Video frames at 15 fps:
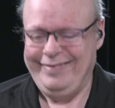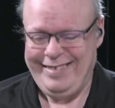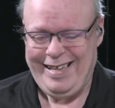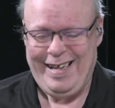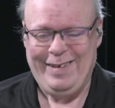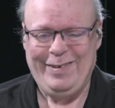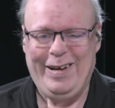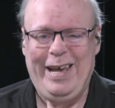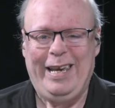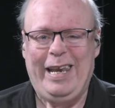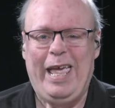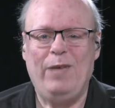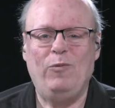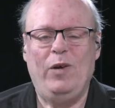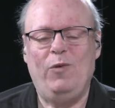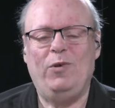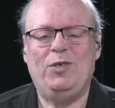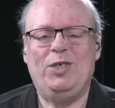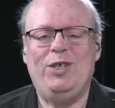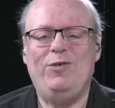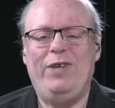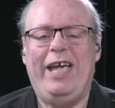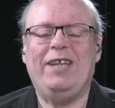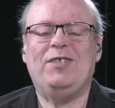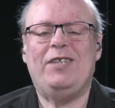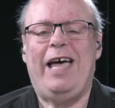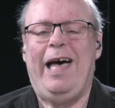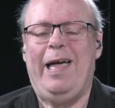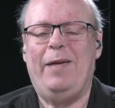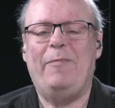All right, and we will see you next
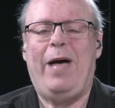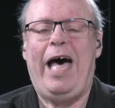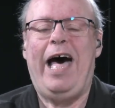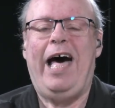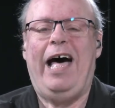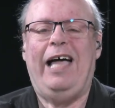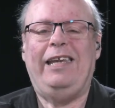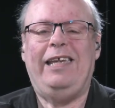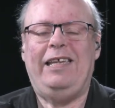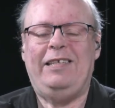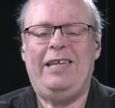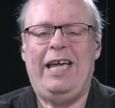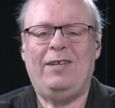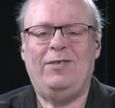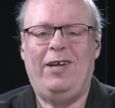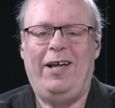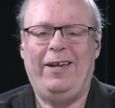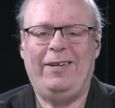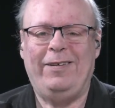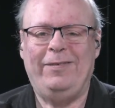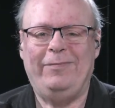time on Tech Talk.